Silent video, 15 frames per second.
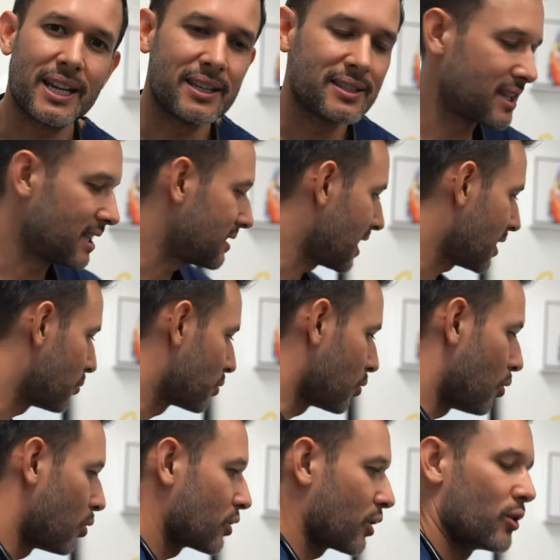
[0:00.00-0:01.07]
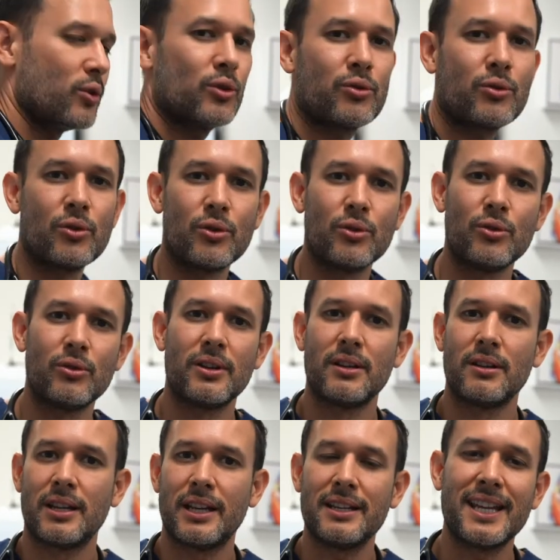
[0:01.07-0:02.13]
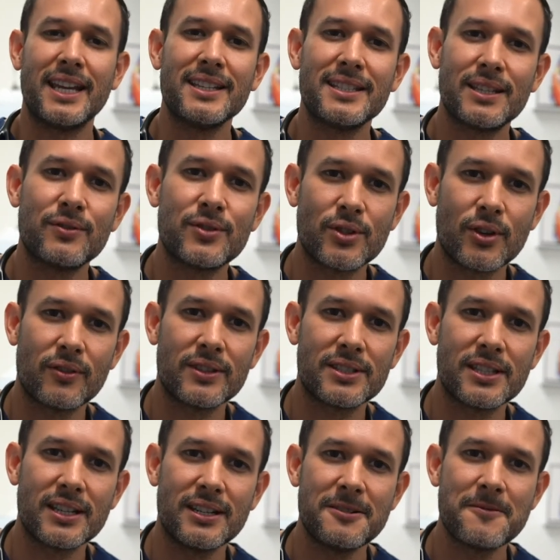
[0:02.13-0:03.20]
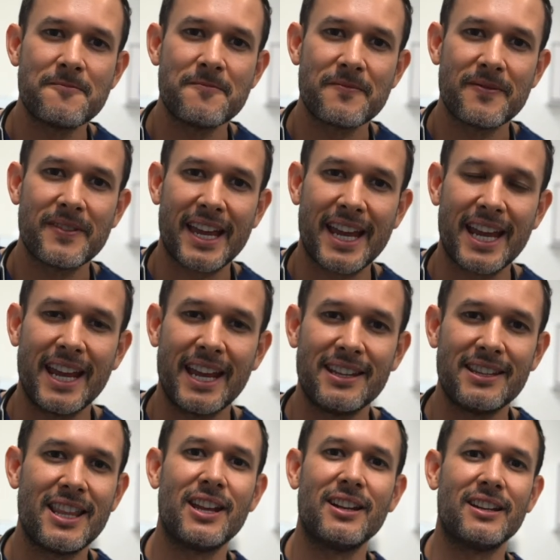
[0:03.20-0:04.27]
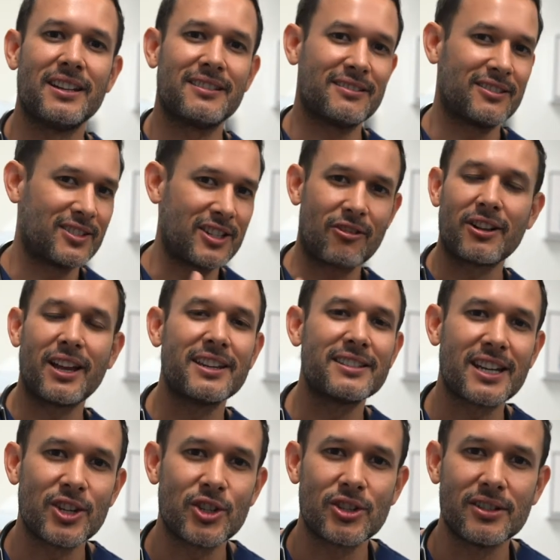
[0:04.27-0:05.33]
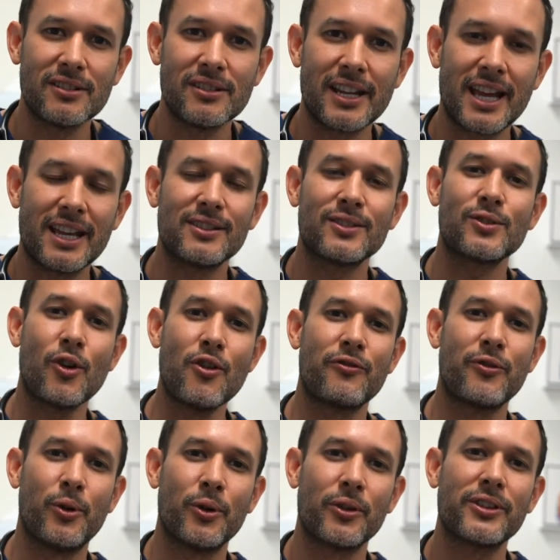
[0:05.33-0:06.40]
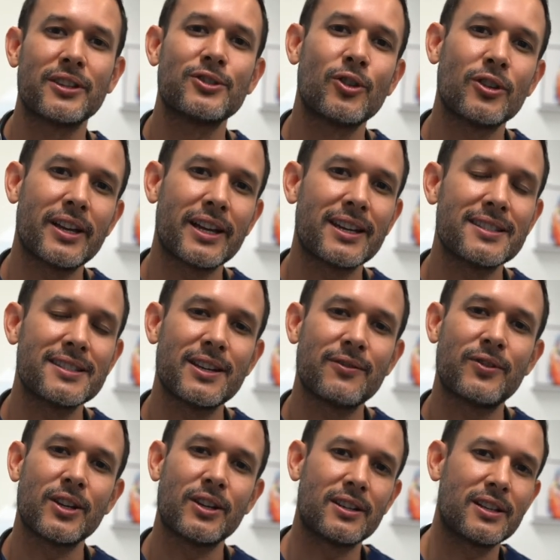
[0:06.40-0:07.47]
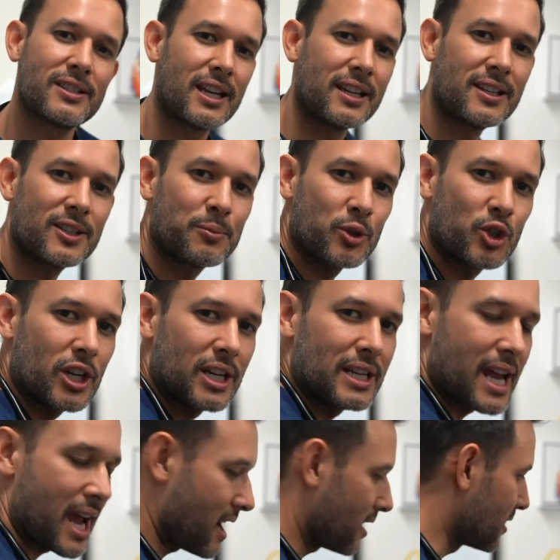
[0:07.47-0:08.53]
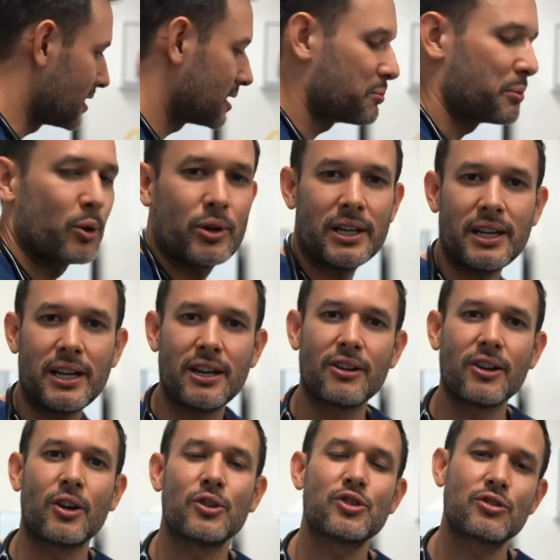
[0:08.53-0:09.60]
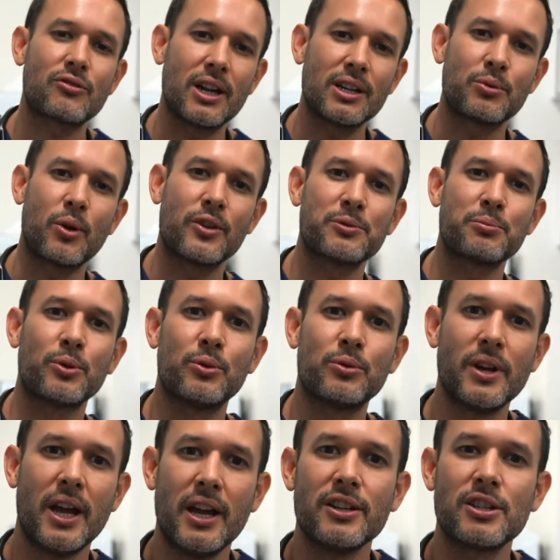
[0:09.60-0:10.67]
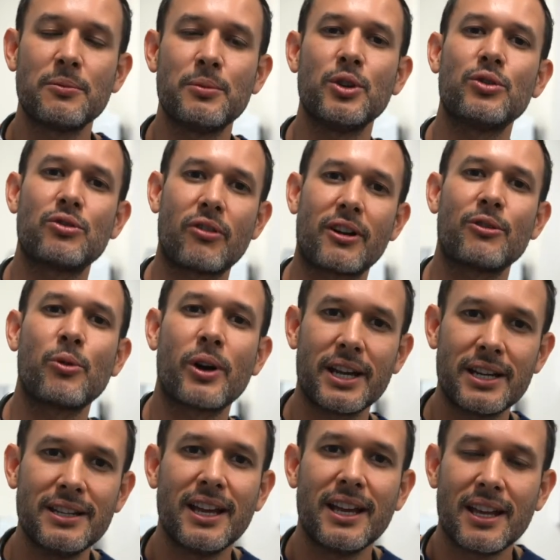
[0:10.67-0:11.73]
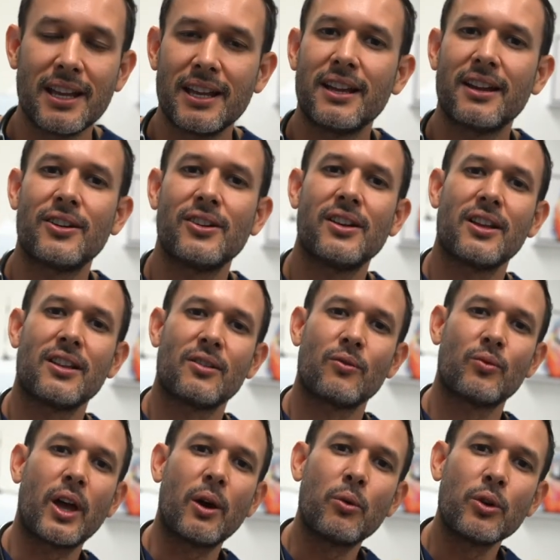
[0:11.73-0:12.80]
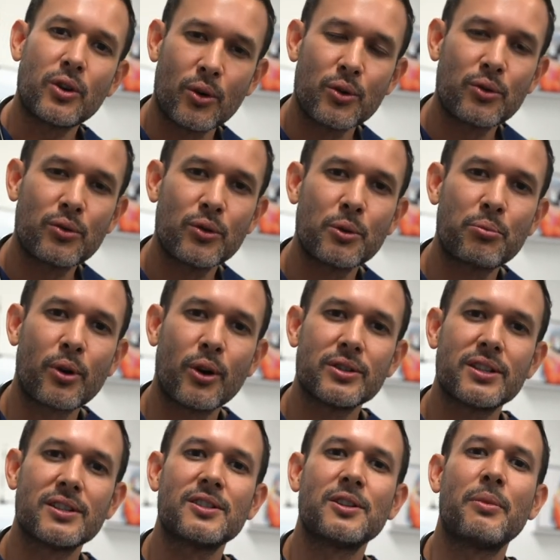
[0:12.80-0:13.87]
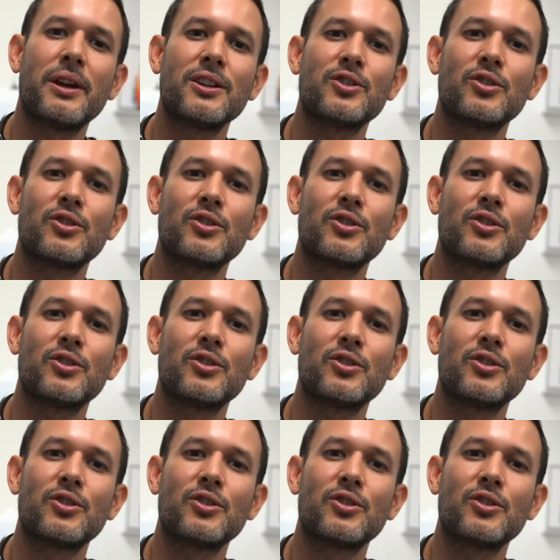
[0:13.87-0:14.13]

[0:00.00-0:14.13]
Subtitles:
is that they would all go through intensive servicing and then sterilization and so forth. It's not like as if they're gonna take this machine out of this building here and go straight to a hospital to be used right away. They will go through the process to make